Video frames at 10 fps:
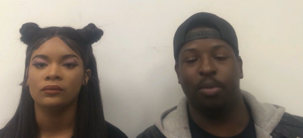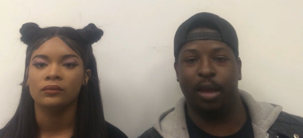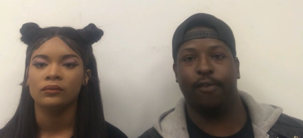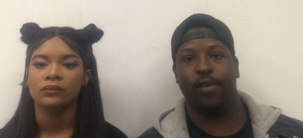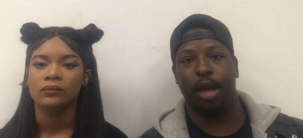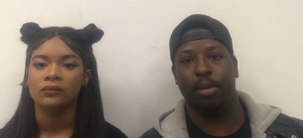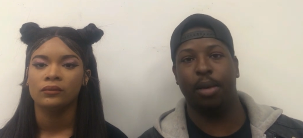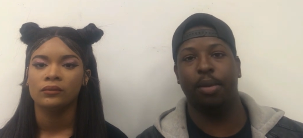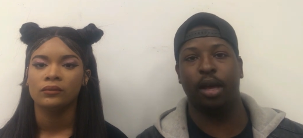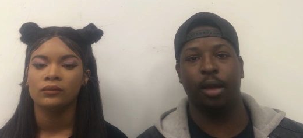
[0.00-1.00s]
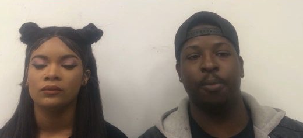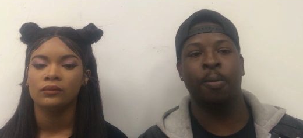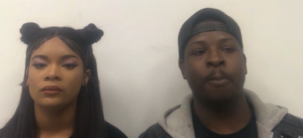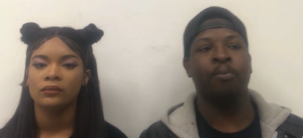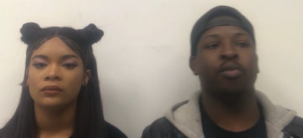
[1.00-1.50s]
Speaker 1: a big family but
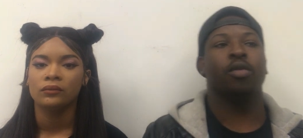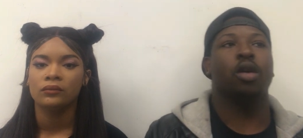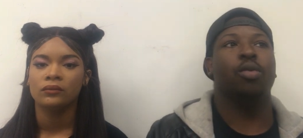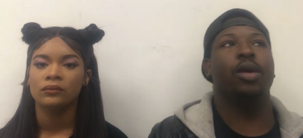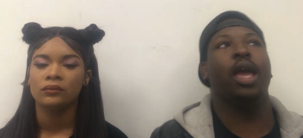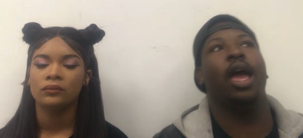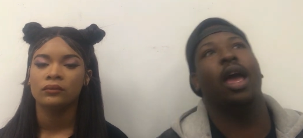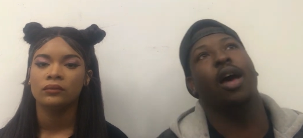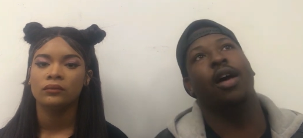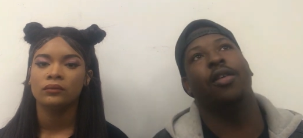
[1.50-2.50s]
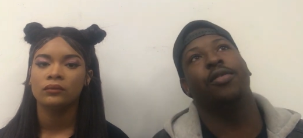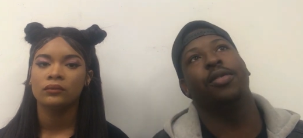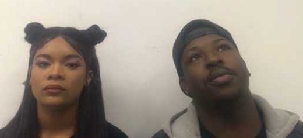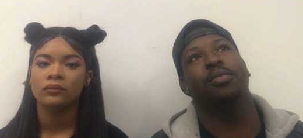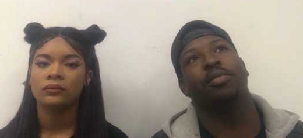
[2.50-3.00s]
we have
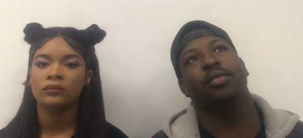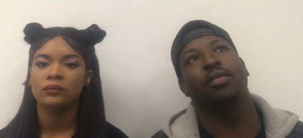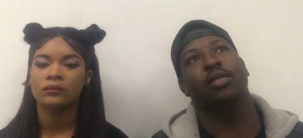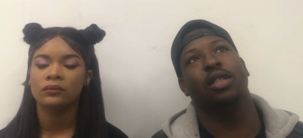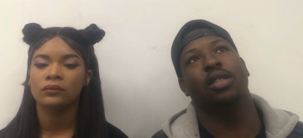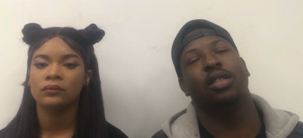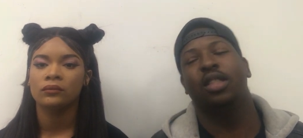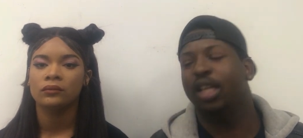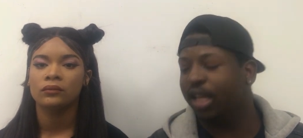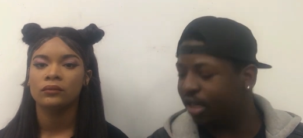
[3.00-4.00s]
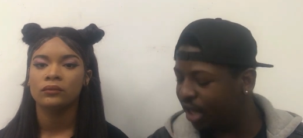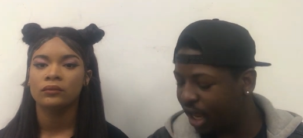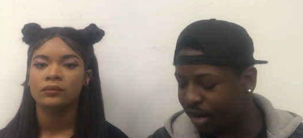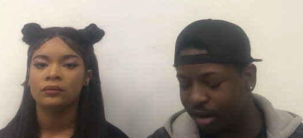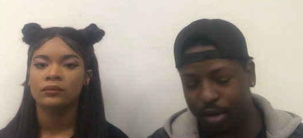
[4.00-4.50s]
shit I
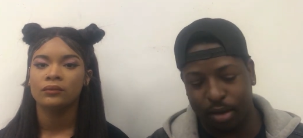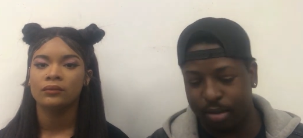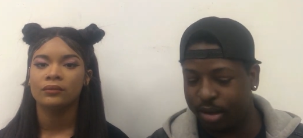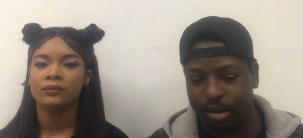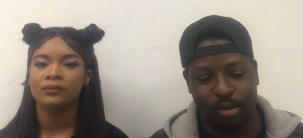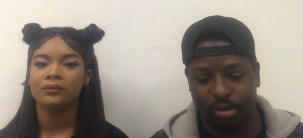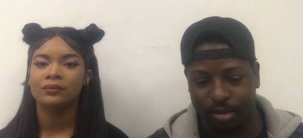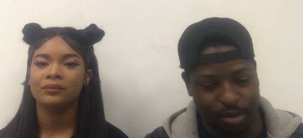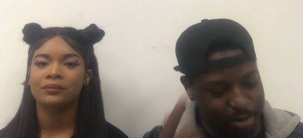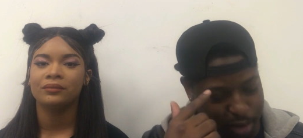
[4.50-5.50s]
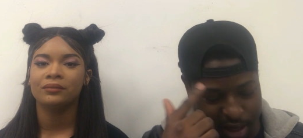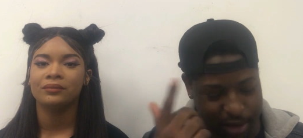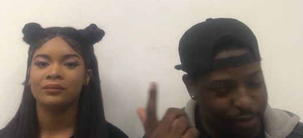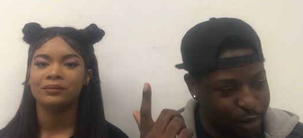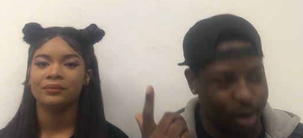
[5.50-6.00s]
look brain
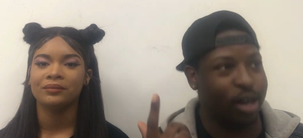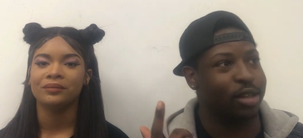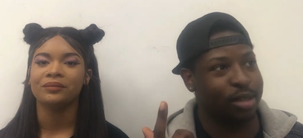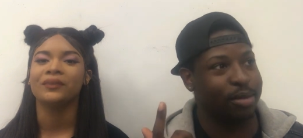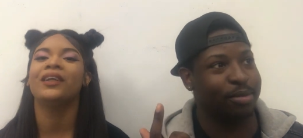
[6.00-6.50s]
fart